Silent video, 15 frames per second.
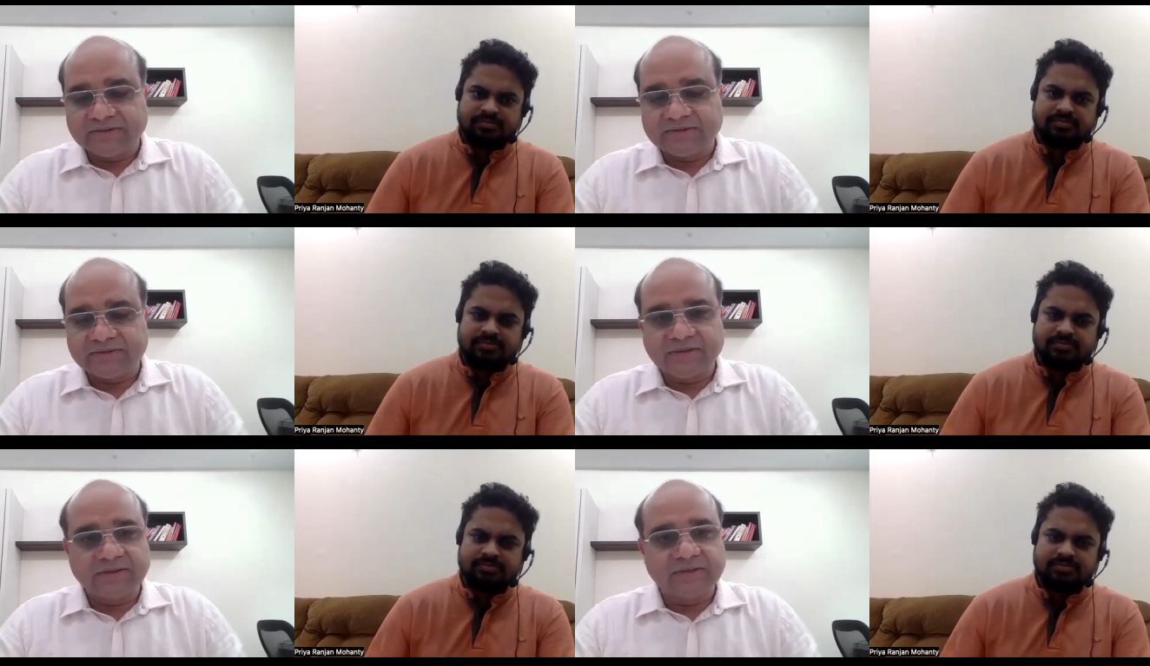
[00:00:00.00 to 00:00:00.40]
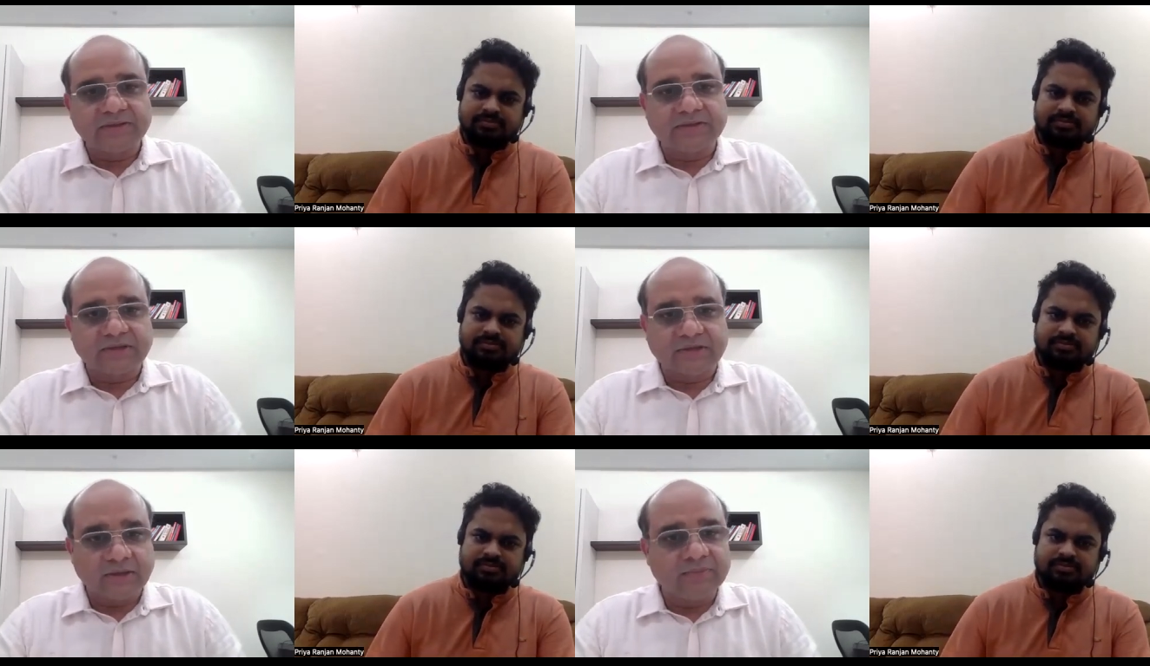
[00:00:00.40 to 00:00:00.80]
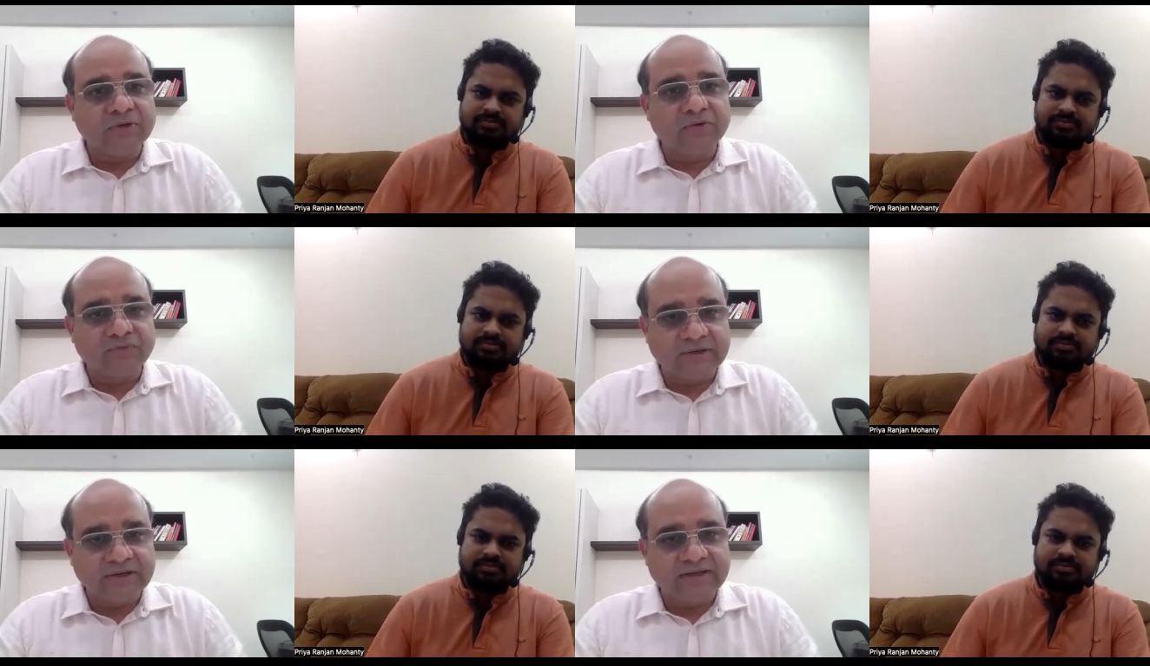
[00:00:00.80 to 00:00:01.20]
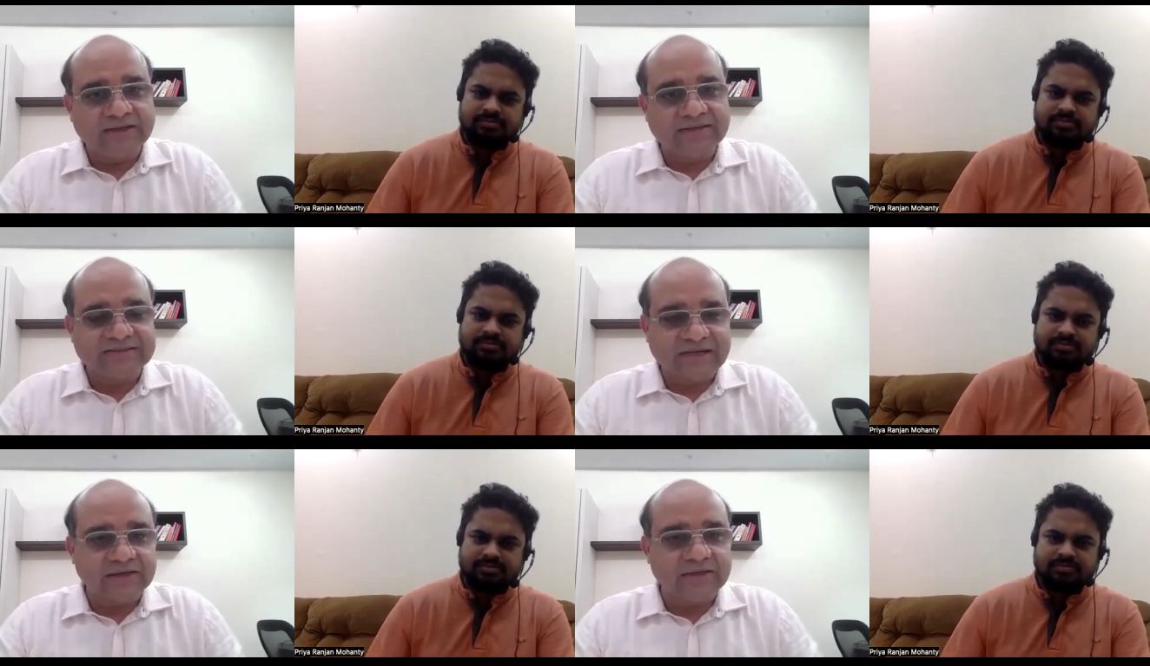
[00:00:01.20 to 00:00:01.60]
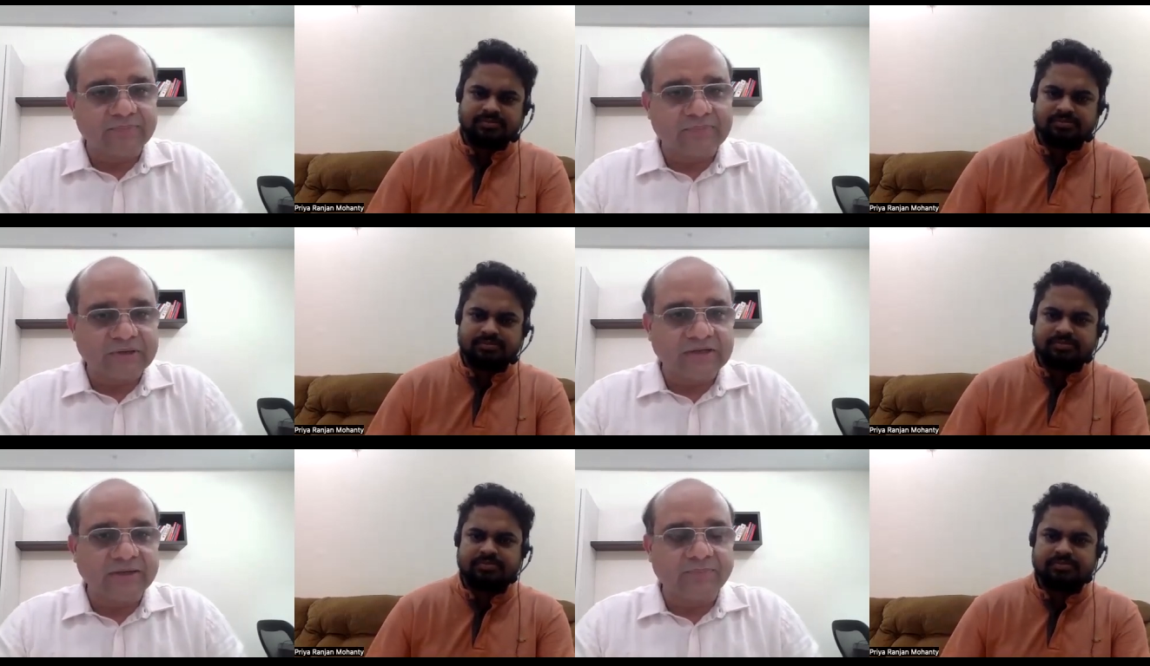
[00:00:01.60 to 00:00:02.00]
Speaker 1: is uh, the Government of India
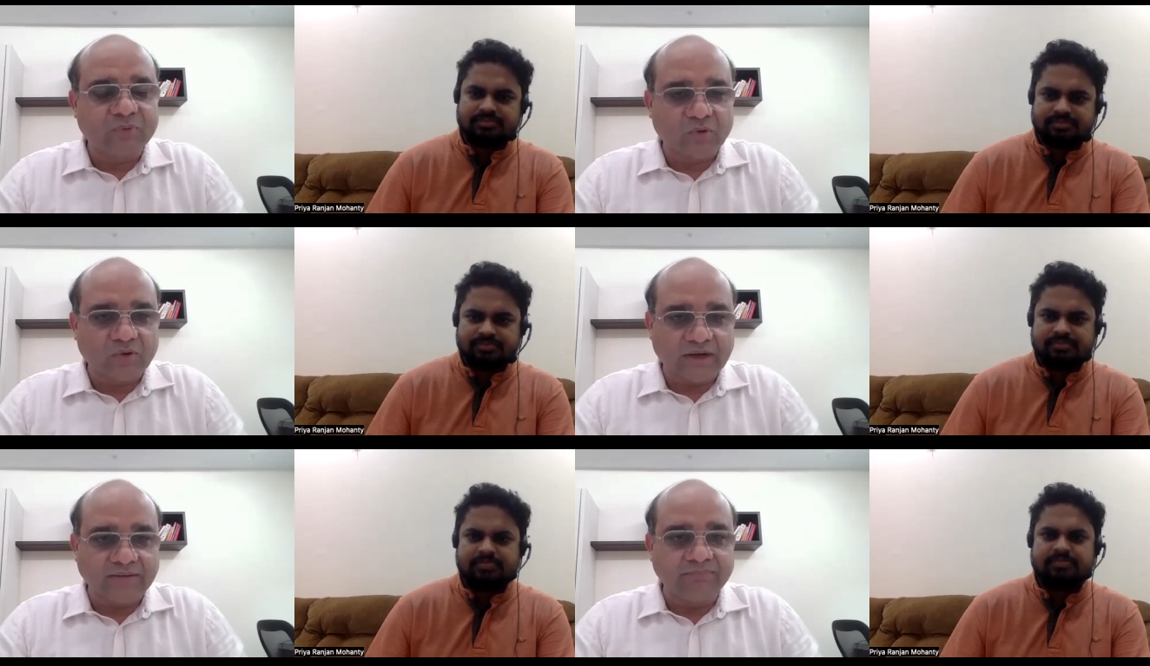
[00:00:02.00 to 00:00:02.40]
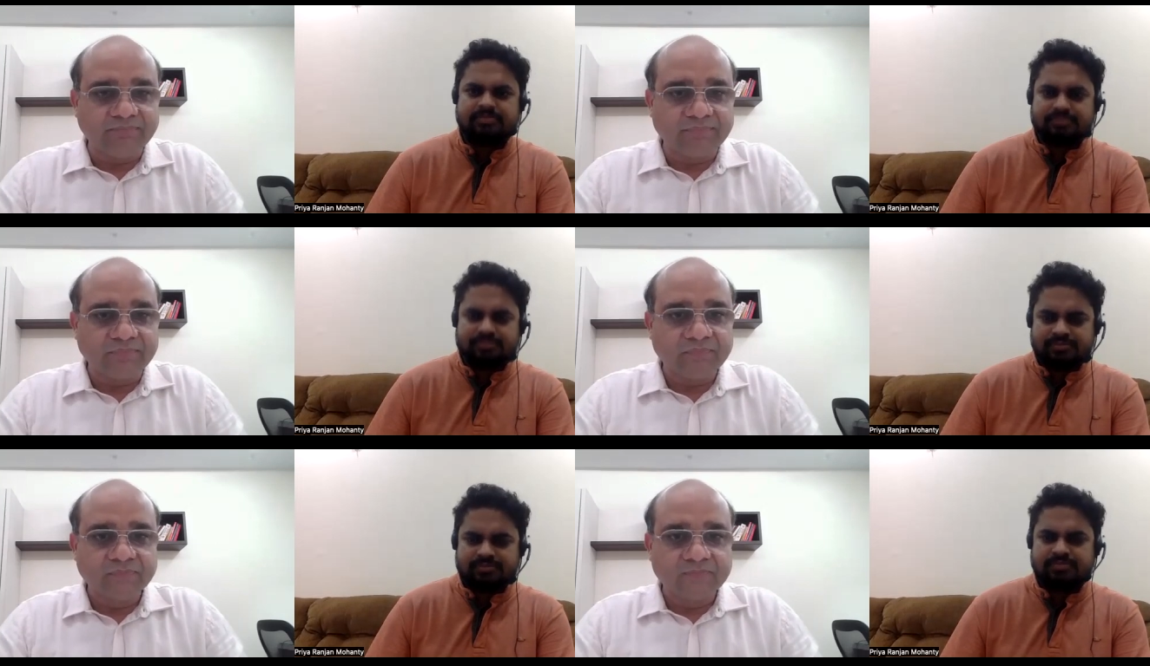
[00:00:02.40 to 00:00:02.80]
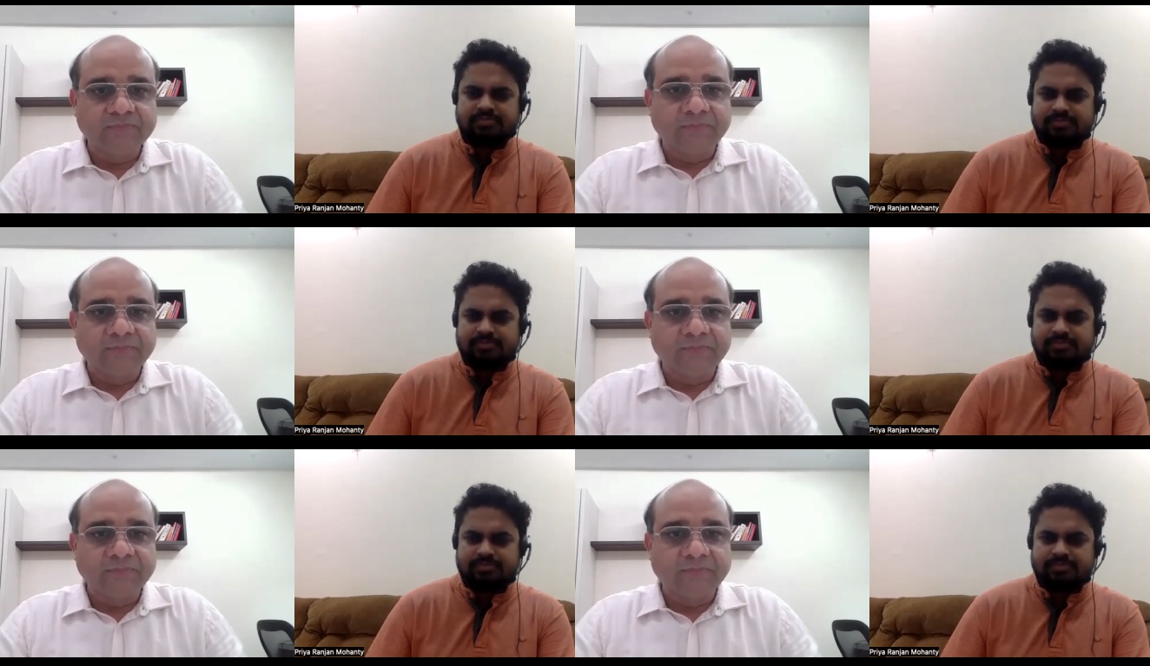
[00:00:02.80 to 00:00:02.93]
Startup India program.